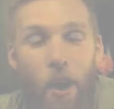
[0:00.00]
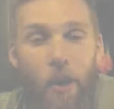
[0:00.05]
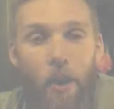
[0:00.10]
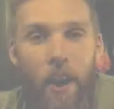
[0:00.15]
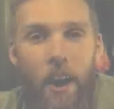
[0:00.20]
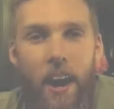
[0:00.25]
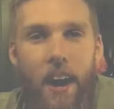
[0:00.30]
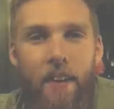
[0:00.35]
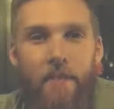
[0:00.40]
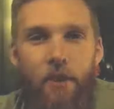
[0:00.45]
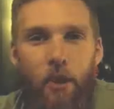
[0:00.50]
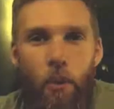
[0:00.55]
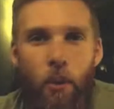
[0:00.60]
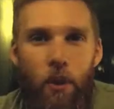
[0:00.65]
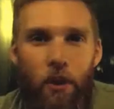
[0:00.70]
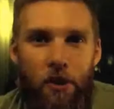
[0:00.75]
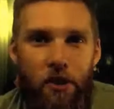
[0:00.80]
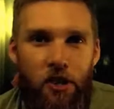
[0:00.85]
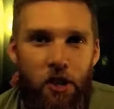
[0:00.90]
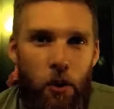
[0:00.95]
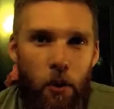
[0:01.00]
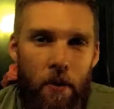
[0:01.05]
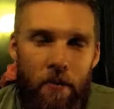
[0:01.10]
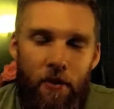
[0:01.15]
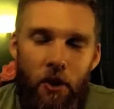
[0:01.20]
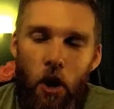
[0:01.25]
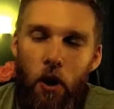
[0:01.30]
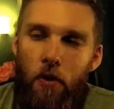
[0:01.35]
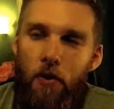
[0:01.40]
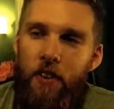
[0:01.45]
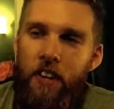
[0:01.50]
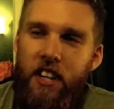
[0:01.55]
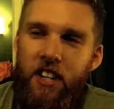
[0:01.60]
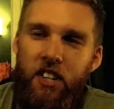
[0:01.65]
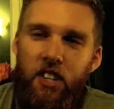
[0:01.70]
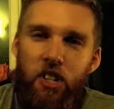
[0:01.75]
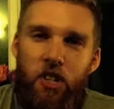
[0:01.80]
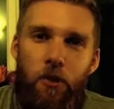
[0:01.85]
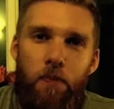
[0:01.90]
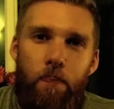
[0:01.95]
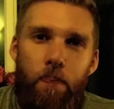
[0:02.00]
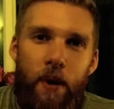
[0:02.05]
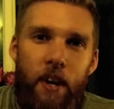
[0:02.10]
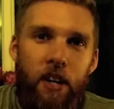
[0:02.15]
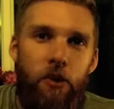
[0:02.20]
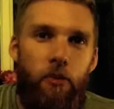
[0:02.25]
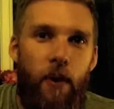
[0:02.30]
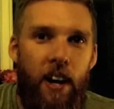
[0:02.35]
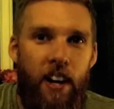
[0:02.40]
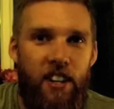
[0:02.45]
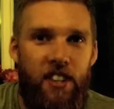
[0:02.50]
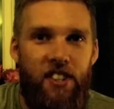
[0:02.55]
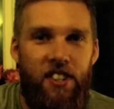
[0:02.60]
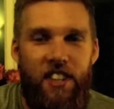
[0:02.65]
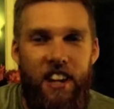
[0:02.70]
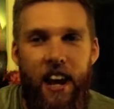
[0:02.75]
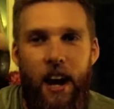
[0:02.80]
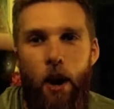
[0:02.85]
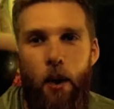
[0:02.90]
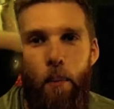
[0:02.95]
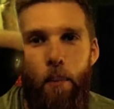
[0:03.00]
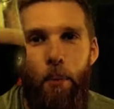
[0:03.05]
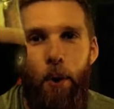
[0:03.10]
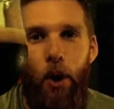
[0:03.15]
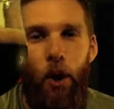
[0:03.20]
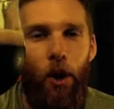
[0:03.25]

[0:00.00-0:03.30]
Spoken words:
Alright everyone, so we've got the Speedway Stout